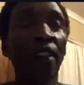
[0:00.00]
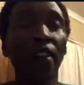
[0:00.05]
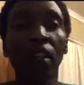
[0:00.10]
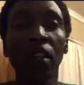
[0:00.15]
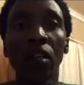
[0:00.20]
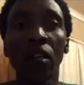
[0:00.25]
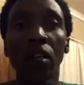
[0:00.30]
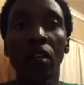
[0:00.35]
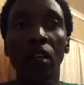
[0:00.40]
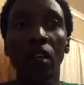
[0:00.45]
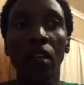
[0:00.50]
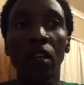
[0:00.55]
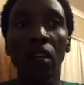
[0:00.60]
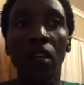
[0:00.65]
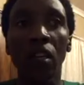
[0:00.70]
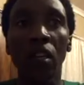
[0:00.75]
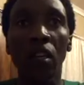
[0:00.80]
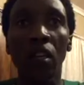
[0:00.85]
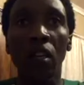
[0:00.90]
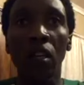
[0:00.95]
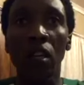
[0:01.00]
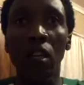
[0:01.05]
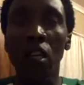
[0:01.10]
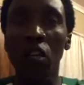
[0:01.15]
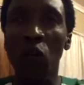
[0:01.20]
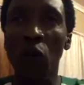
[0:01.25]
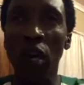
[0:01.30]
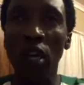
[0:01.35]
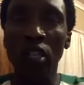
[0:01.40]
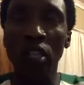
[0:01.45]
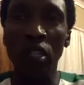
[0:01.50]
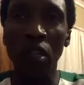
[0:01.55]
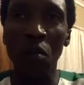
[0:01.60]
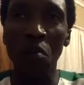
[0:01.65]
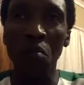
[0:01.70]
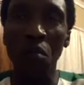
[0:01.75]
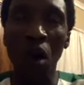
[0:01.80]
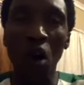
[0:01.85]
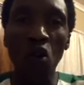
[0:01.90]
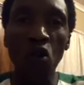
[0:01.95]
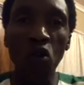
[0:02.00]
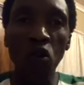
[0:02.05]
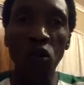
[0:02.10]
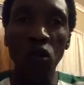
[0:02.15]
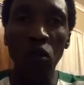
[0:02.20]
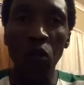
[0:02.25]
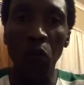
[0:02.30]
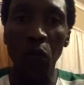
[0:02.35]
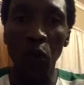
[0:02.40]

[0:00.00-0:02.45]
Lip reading: think it was the most